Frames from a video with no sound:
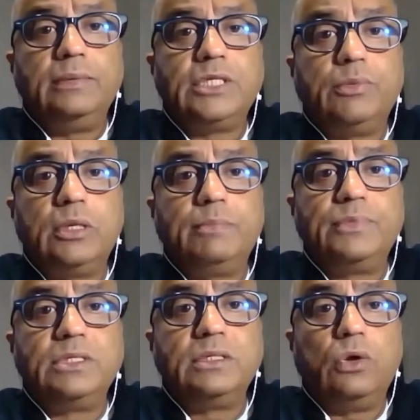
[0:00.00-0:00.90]
some of the
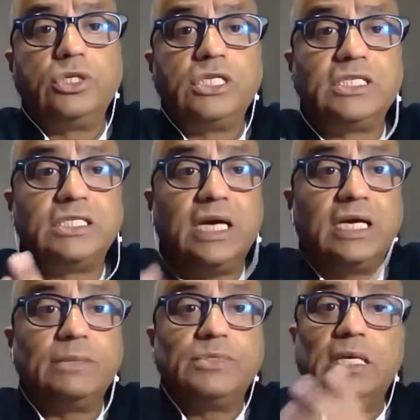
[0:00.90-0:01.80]
not just the
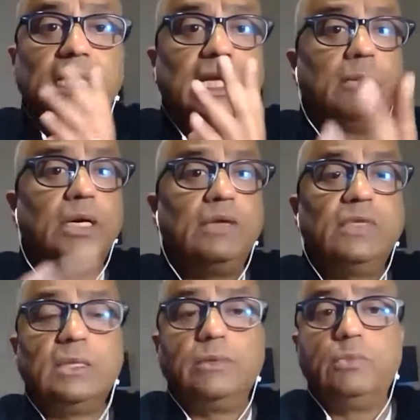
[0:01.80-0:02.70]
startups are taking, but even
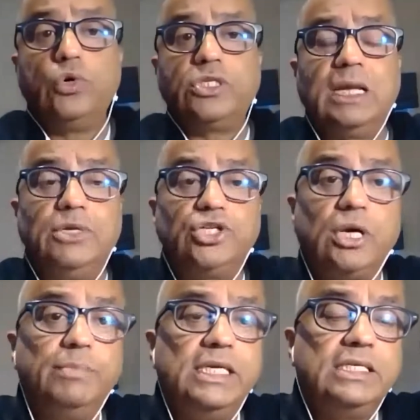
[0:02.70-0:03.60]
some of the more established
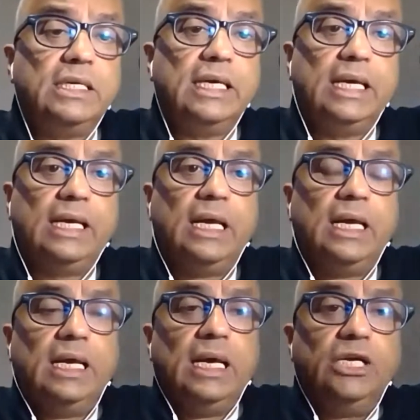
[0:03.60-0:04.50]
companies are taking
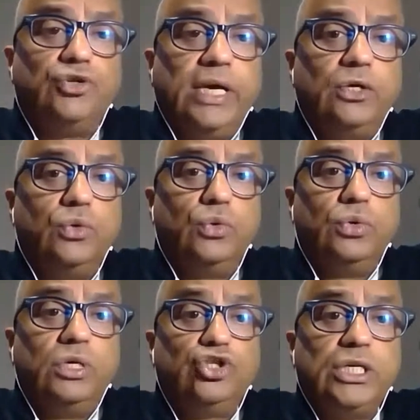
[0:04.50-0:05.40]
in trying
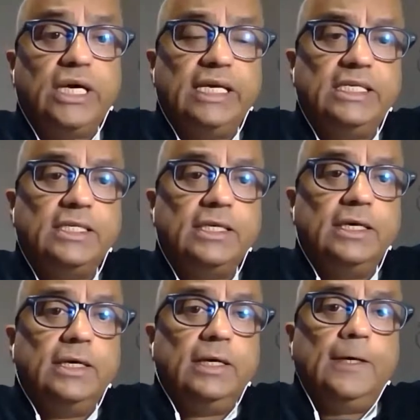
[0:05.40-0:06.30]
to digitize.
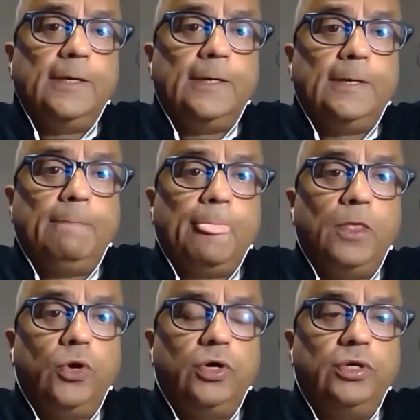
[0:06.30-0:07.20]

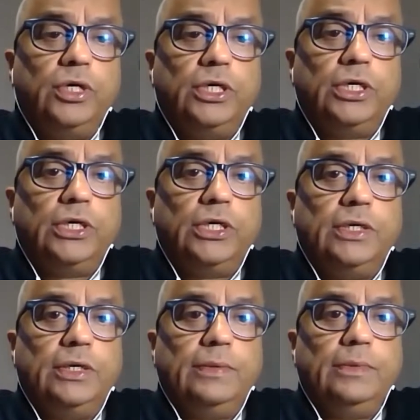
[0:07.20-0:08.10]
you know
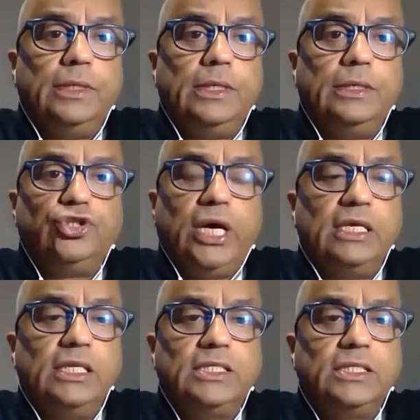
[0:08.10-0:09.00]

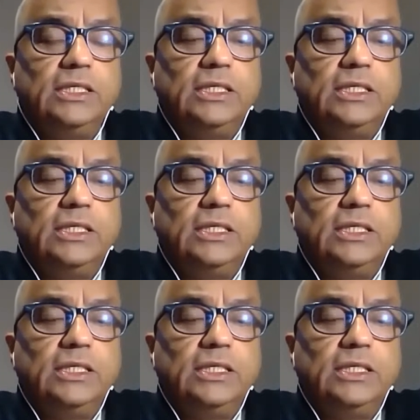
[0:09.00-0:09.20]
channels